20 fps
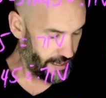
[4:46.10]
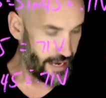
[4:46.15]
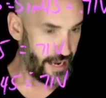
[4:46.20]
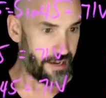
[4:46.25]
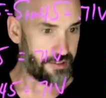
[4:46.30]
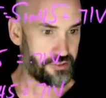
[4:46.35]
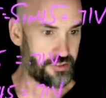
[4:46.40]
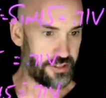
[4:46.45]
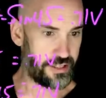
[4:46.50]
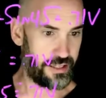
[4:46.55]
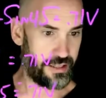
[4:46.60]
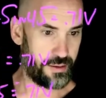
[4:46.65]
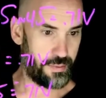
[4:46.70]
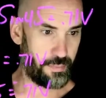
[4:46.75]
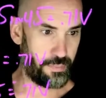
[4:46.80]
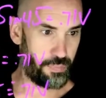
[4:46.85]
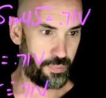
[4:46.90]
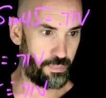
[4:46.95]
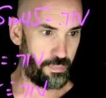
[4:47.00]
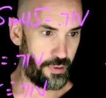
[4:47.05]
I actually
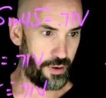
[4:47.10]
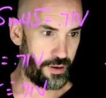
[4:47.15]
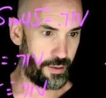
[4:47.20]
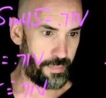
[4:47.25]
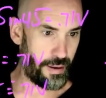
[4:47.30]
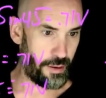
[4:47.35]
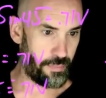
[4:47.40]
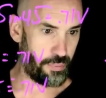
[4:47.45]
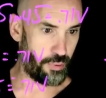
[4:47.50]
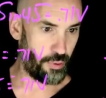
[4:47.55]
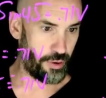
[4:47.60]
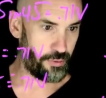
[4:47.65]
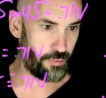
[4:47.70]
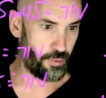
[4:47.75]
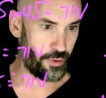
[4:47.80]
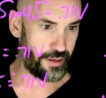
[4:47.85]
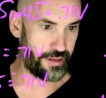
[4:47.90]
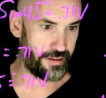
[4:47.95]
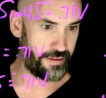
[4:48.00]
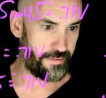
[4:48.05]
get about
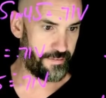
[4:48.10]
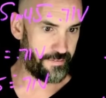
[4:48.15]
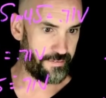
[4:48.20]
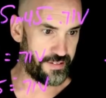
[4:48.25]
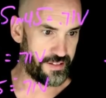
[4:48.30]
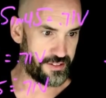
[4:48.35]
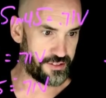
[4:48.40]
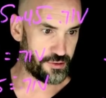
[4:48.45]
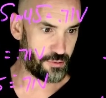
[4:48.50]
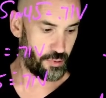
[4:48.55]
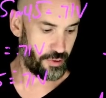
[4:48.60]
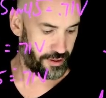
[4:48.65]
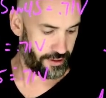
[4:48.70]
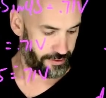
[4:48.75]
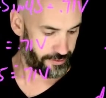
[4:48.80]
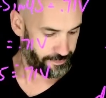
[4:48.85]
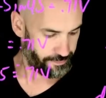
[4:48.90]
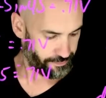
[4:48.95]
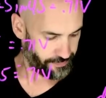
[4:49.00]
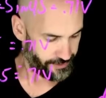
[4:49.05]
0.1 v
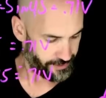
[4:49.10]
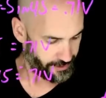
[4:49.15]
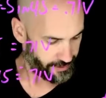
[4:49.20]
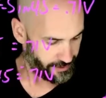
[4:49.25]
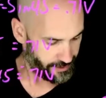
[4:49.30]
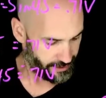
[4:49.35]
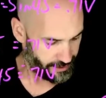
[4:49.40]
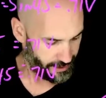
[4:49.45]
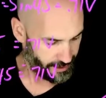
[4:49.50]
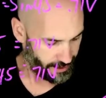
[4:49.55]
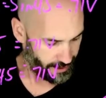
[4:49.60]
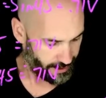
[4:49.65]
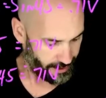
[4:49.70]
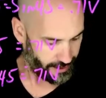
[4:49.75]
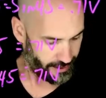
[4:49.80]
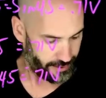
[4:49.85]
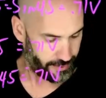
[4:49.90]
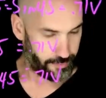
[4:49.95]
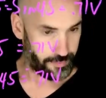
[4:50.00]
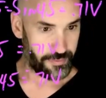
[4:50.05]
squared
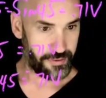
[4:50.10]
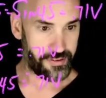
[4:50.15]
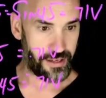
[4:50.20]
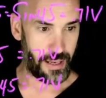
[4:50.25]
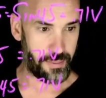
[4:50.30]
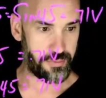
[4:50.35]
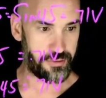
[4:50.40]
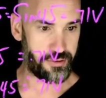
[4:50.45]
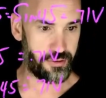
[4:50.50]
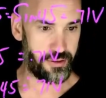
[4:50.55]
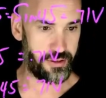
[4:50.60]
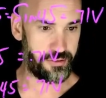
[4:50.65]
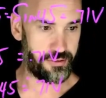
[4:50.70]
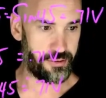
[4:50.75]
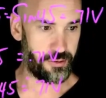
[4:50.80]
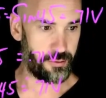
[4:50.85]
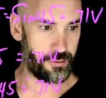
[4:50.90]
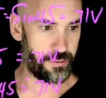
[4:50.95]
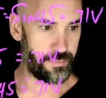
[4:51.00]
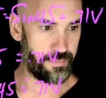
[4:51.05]
times
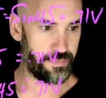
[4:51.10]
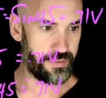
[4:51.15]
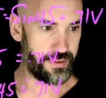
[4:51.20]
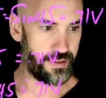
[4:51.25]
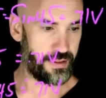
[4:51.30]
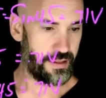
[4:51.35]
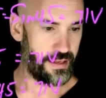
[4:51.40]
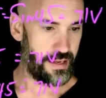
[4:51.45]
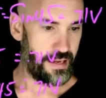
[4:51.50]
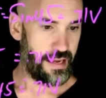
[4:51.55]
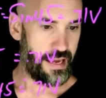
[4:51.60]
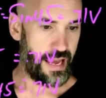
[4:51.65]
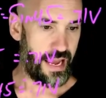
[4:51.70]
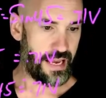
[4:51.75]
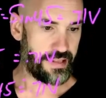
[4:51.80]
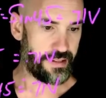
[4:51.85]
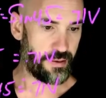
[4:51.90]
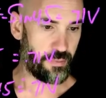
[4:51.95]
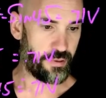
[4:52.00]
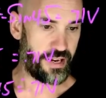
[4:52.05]
32,
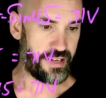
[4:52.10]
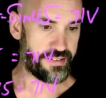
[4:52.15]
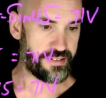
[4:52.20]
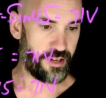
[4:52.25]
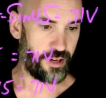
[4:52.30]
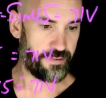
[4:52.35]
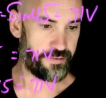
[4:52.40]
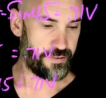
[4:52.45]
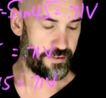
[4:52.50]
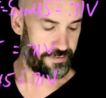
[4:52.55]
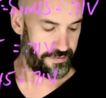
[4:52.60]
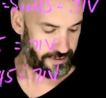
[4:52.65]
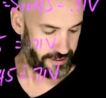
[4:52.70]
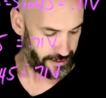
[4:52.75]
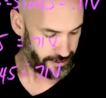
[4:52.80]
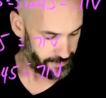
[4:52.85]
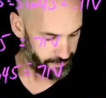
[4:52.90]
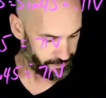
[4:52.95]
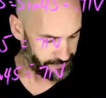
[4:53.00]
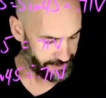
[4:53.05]
and then when I solve for
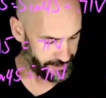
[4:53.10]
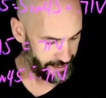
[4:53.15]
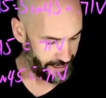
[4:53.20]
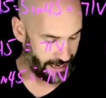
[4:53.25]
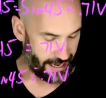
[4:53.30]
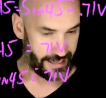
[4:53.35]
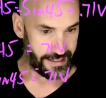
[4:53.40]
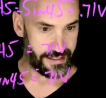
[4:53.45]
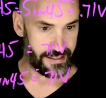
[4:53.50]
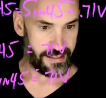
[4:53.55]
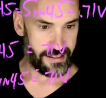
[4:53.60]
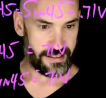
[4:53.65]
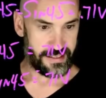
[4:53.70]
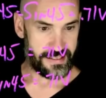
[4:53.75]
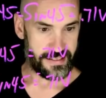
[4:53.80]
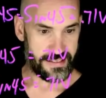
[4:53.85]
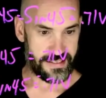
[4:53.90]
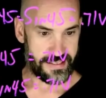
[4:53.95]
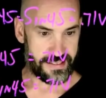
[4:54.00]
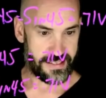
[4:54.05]
v, I get
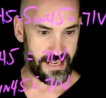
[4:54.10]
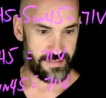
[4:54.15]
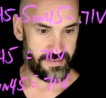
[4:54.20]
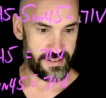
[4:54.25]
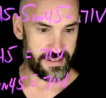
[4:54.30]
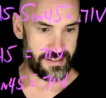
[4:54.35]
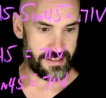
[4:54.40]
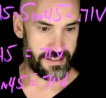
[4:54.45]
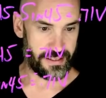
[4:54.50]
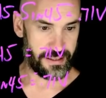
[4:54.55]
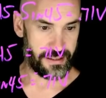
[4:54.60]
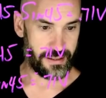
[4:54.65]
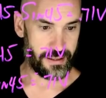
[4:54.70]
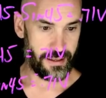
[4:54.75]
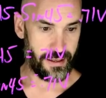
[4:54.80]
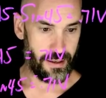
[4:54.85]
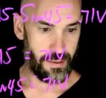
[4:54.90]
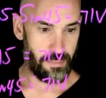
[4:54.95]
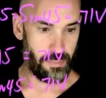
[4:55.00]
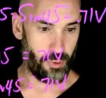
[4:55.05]

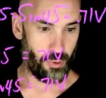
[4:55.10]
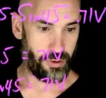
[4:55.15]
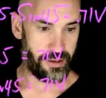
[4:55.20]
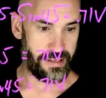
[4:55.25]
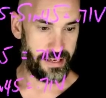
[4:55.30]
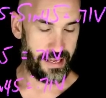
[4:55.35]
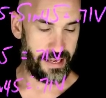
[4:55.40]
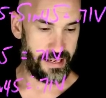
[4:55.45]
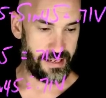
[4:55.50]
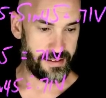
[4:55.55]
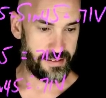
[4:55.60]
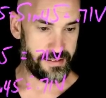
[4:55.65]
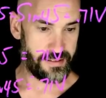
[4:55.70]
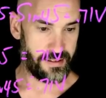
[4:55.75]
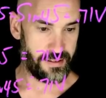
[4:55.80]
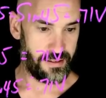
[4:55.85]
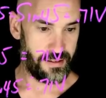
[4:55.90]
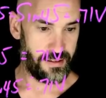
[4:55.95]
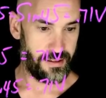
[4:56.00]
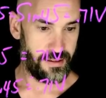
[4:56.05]
17.8
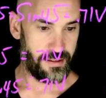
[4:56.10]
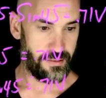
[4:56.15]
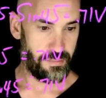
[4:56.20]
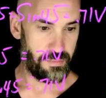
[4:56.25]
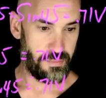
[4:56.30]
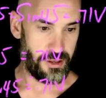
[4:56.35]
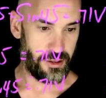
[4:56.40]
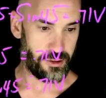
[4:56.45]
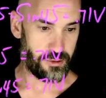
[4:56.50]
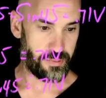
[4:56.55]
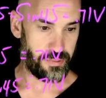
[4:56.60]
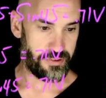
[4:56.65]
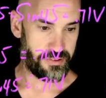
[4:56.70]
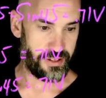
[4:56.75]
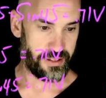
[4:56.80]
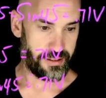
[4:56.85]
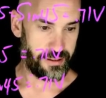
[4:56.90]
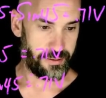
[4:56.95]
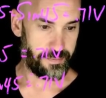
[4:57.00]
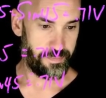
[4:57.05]
meters per
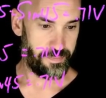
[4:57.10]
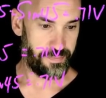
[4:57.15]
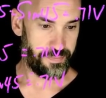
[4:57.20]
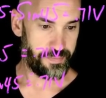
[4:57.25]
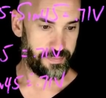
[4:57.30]
second,